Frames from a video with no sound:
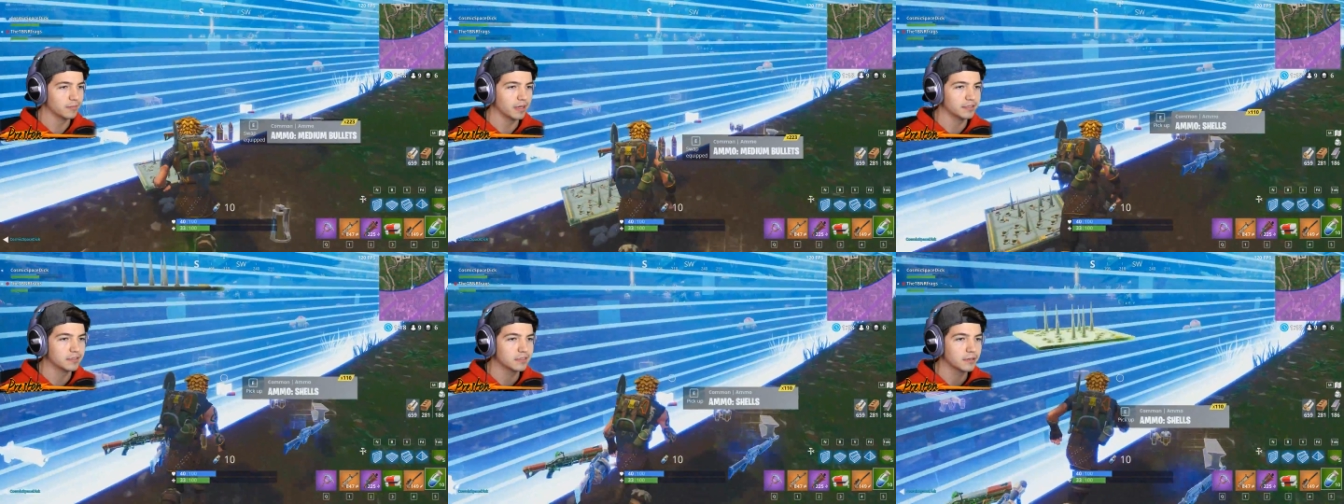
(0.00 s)

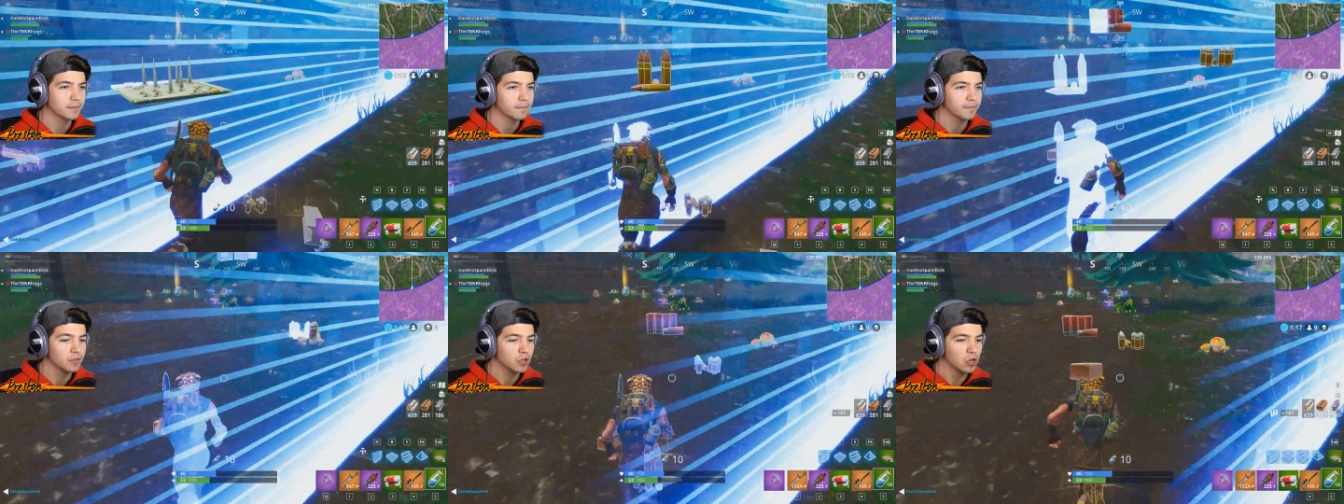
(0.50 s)
meds.
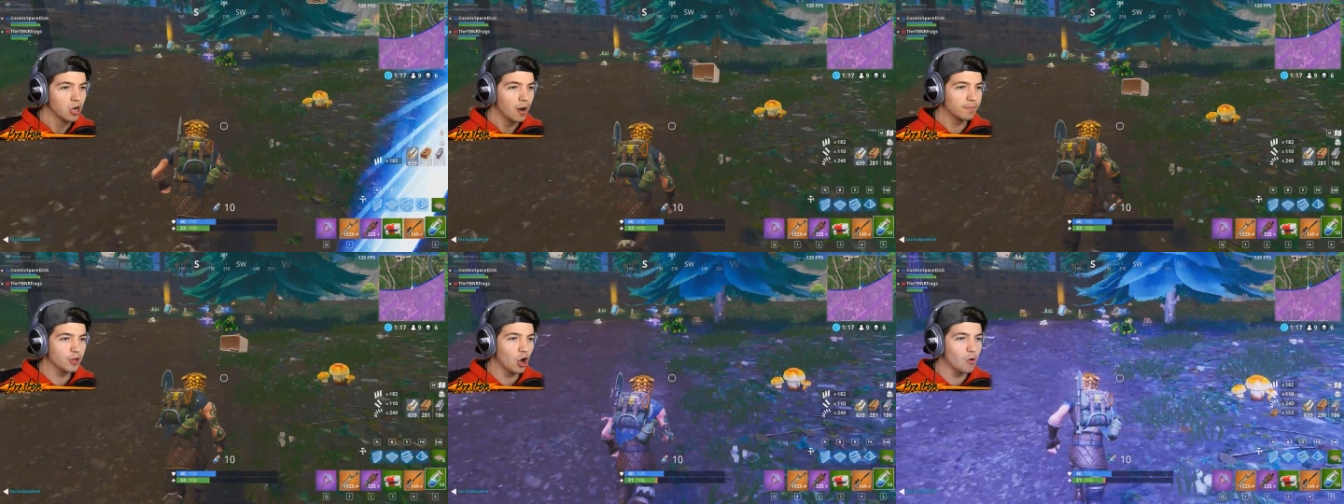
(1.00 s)

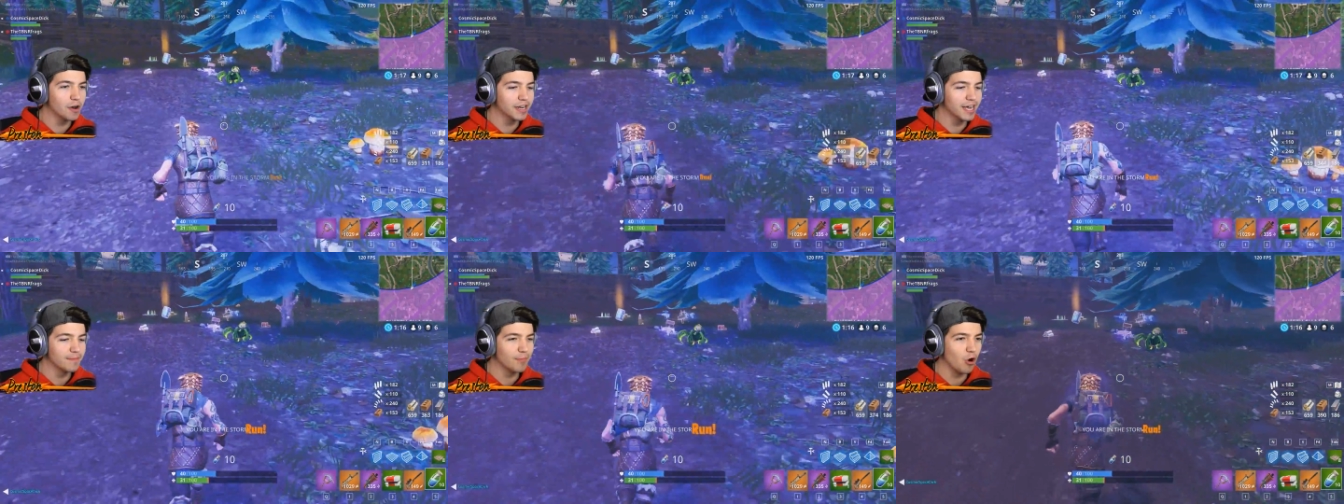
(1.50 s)
I'm going
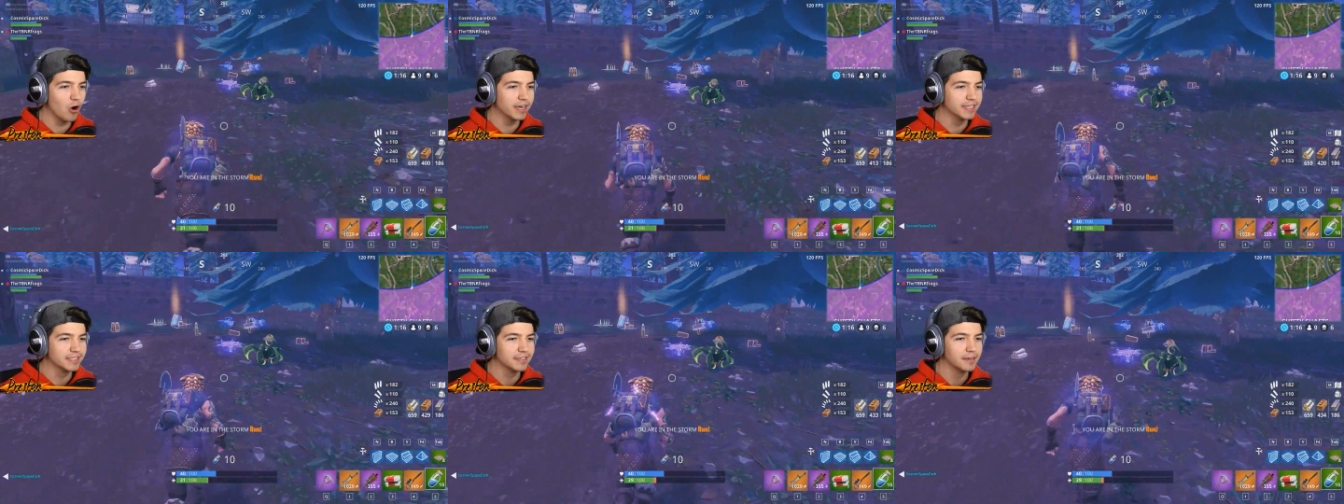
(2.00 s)
in,
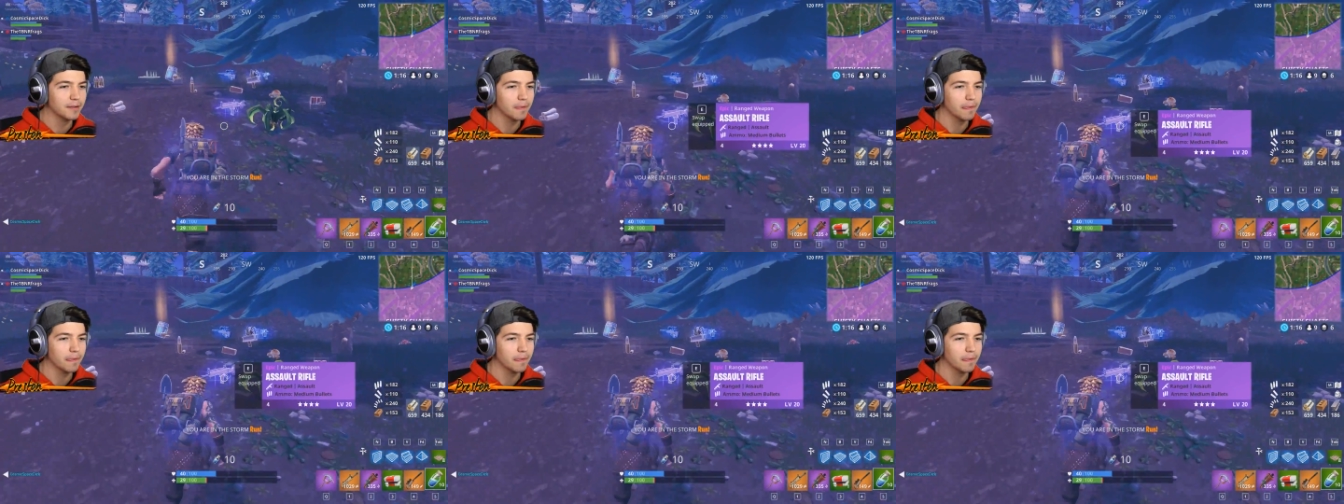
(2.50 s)
boys!